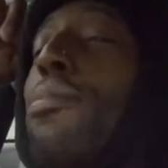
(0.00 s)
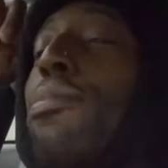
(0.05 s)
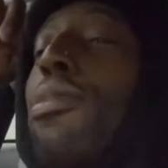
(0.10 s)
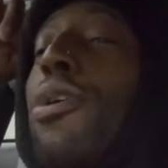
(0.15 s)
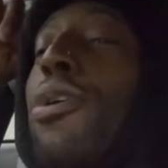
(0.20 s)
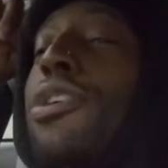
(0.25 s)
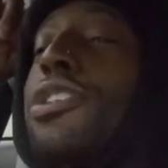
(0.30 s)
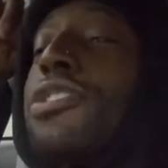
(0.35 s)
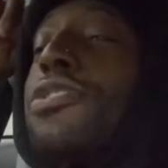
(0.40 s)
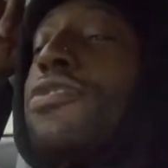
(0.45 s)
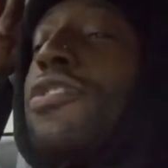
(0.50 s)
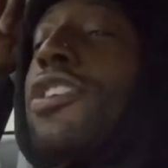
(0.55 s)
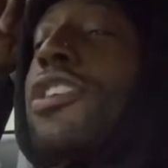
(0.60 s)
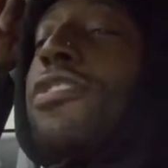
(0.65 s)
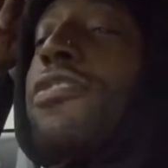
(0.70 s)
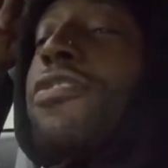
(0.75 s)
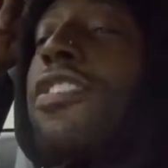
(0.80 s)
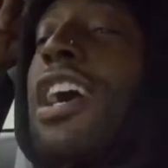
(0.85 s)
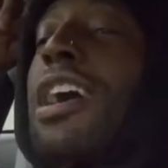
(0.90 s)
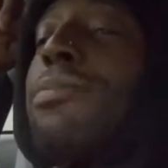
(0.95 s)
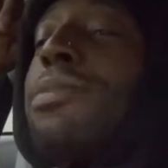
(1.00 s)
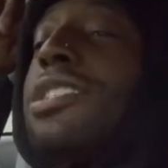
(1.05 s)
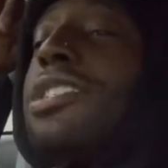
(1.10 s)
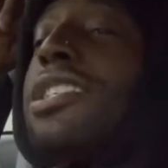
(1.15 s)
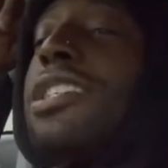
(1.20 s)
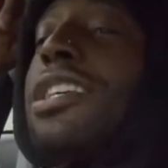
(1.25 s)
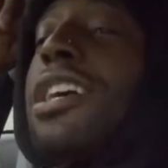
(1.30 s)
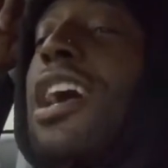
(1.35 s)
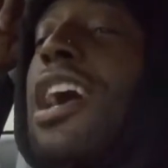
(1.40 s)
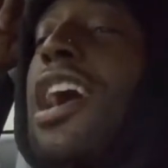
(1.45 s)
Boy, this vibing
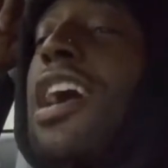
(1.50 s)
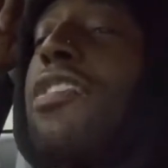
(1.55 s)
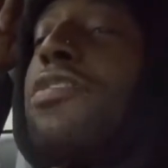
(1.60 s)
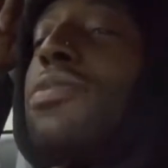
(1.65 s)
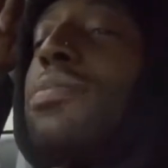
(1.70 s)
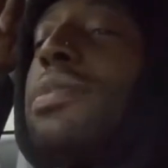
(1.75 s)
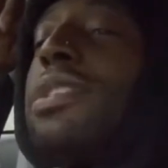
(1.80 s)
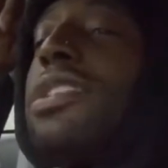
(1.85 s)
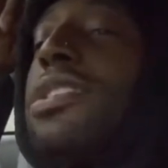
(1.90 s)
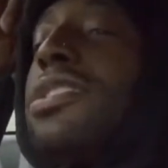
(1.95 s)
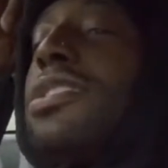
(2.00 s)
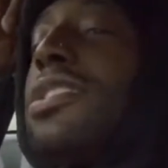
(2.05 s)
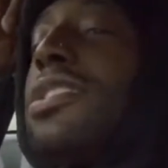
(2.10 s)
to your album and it